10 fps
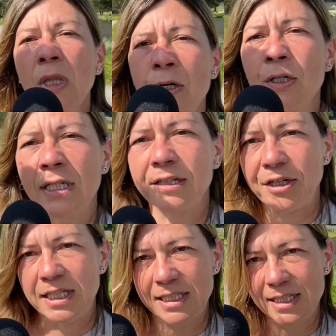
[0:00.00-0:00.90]
all
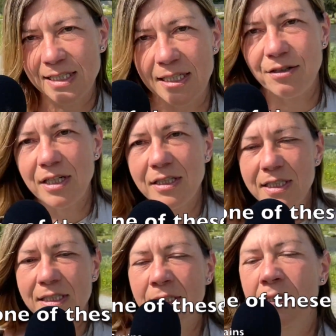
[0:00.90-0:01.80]
grains and
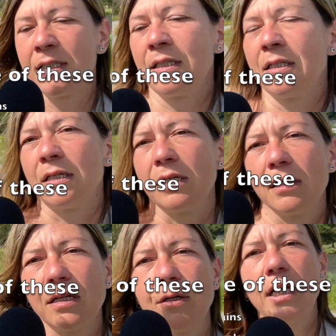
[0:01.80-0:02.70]
cereals,
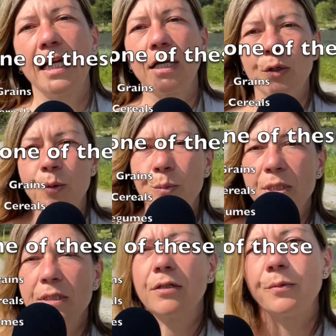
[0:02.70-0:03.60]
uh, all
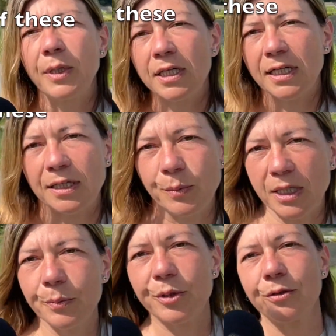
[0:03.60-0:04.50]
legumes, all milk and
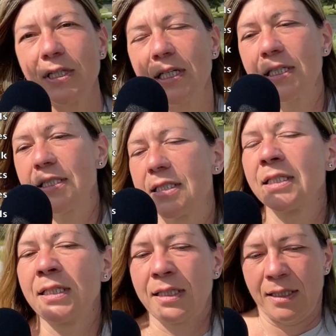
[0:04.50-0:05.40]
milk products,
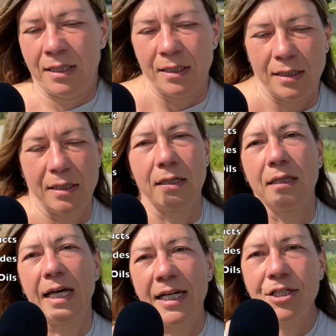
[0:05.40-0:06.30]
uh,
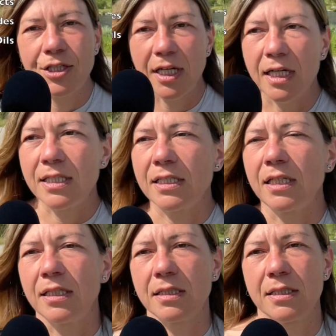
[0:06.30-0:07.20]
nightshades
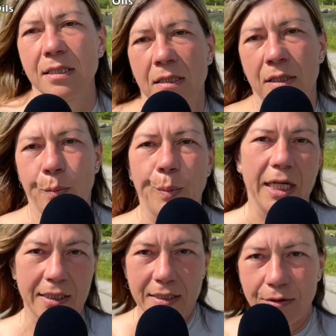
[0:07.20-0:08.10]
and
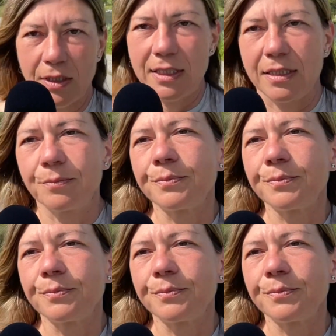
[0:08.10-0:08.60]
plant oils.